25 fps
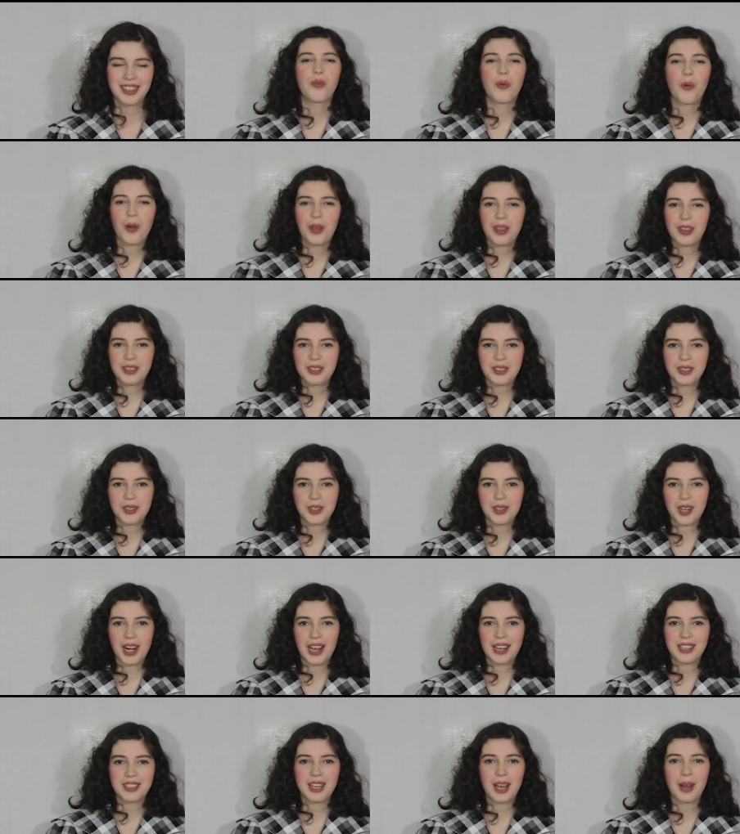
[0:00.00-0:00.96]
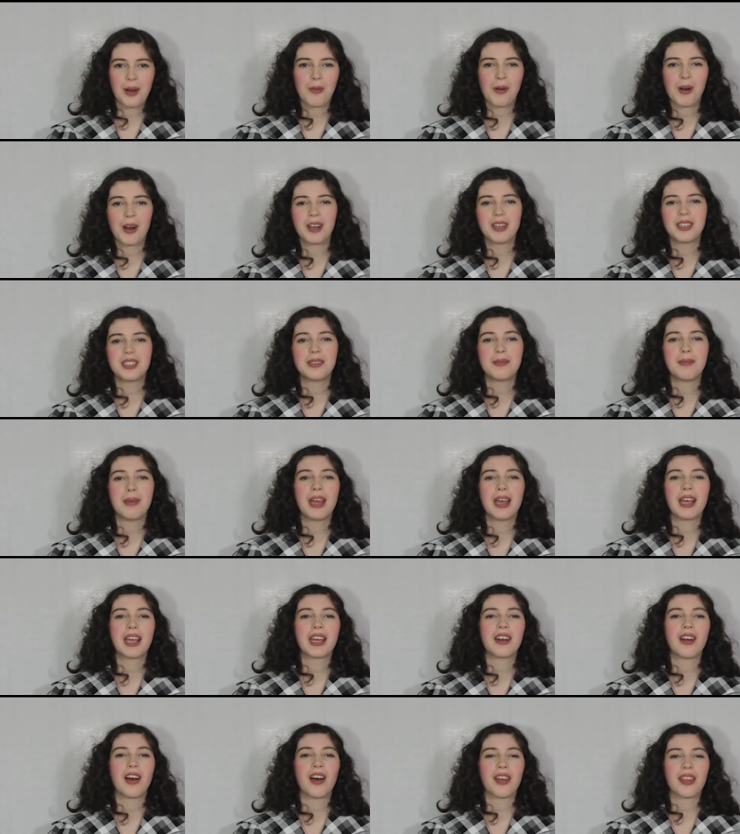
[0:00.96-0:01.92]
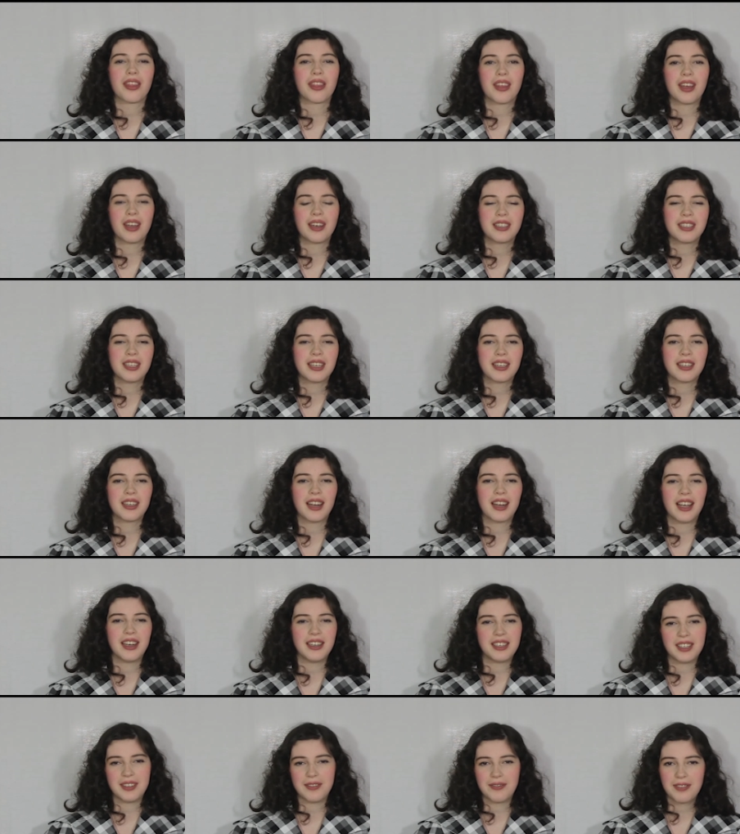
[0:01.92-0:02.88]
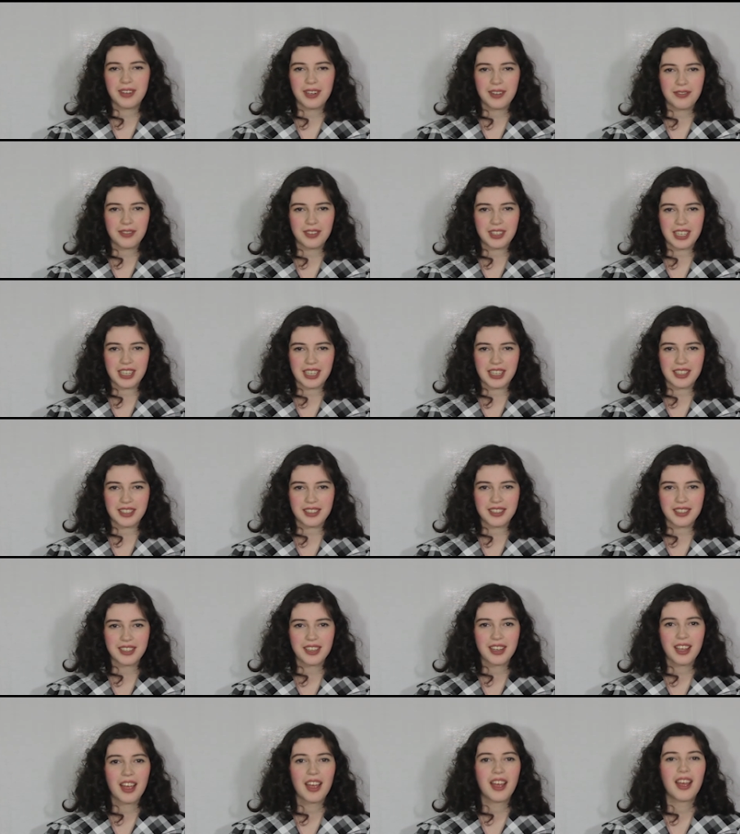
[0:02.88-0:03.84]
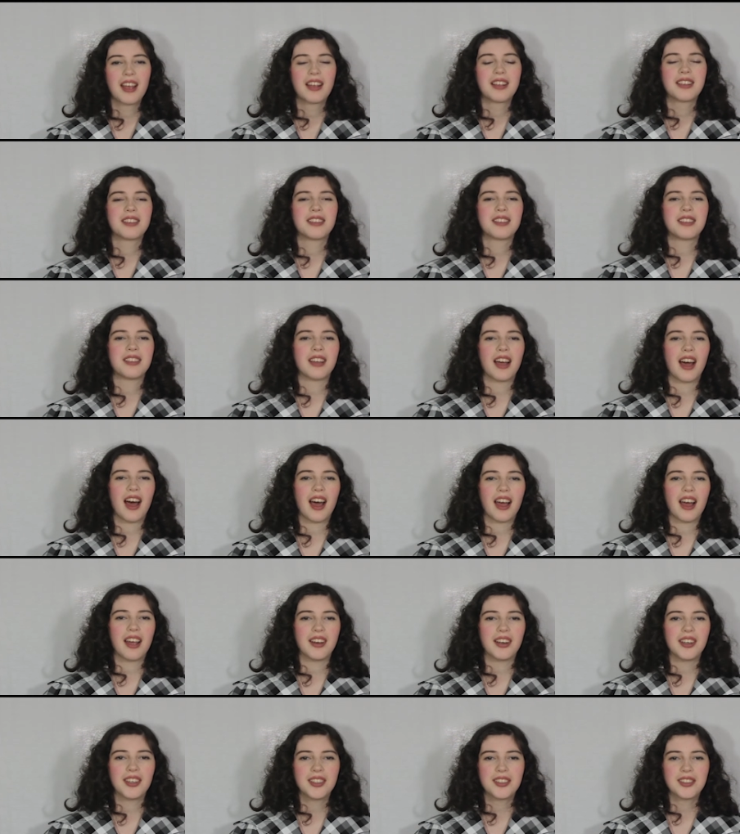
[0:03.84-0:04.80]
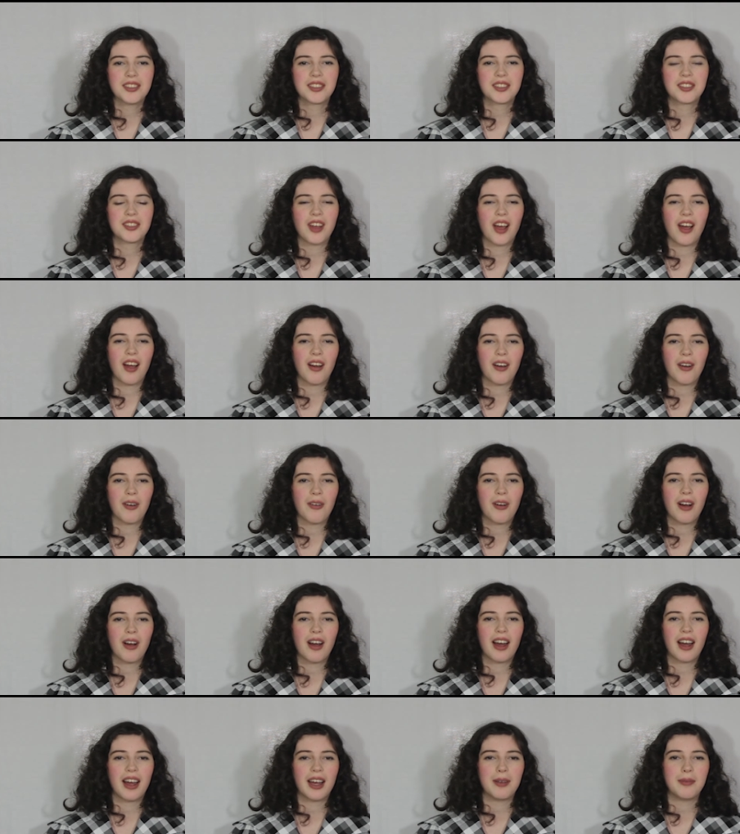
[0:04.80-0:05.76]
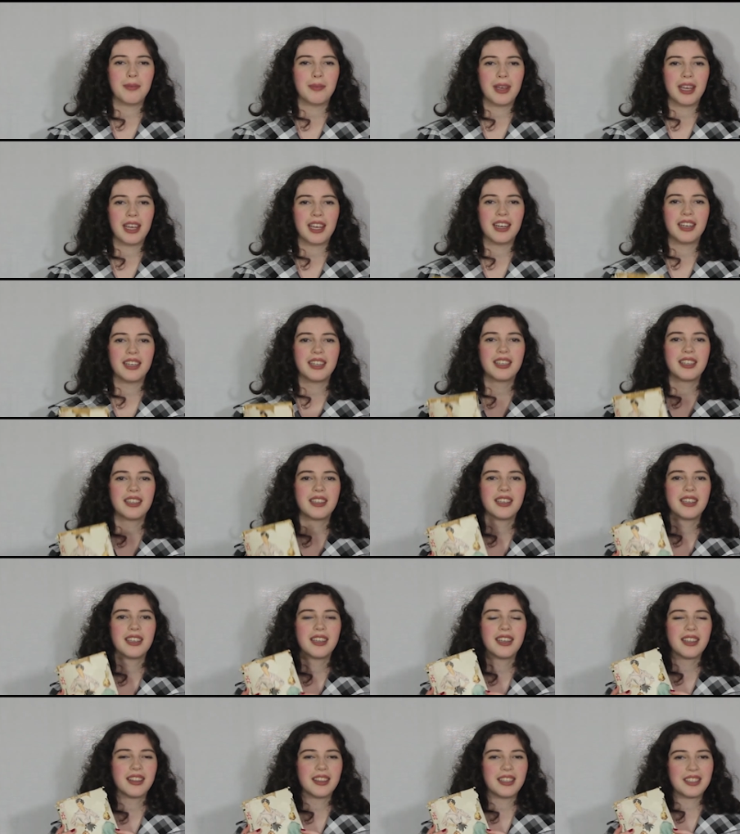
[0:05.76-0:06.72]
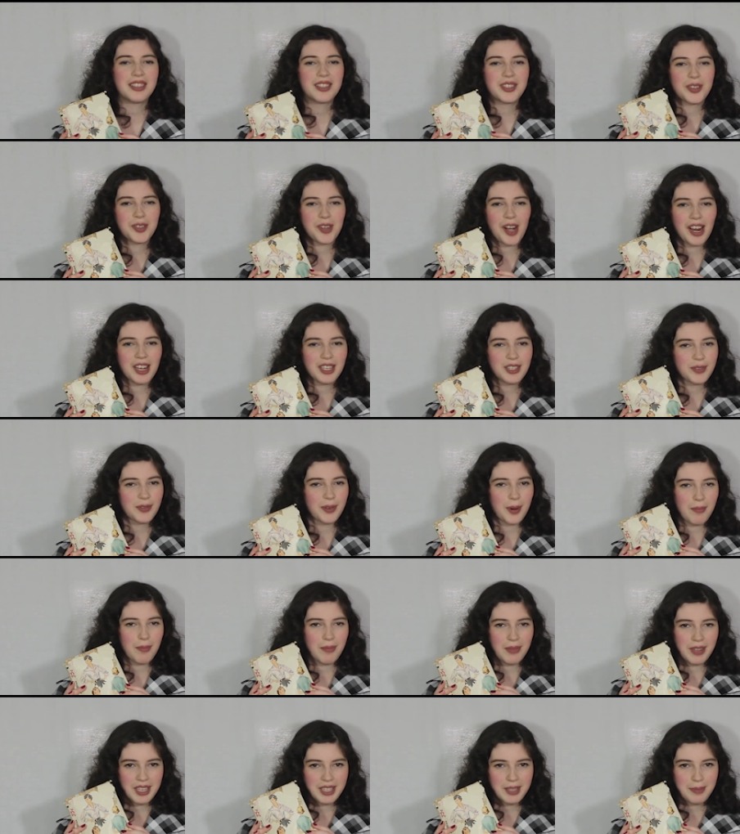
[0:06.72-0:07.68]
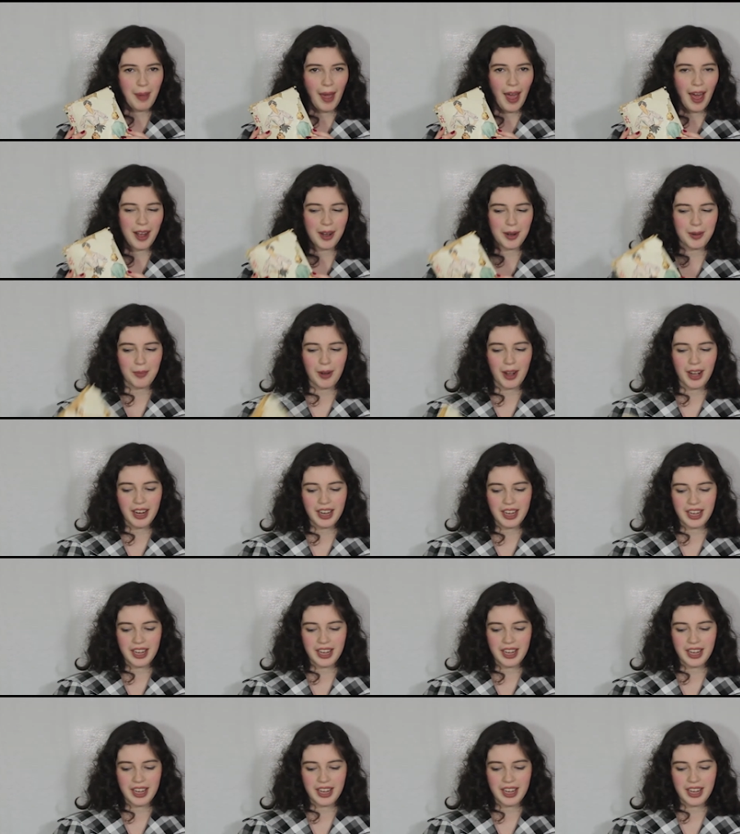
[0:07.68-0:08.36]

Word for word: For this dress, I wanted to make an authentic nineteen fifties style, so I made this dress from this pattern right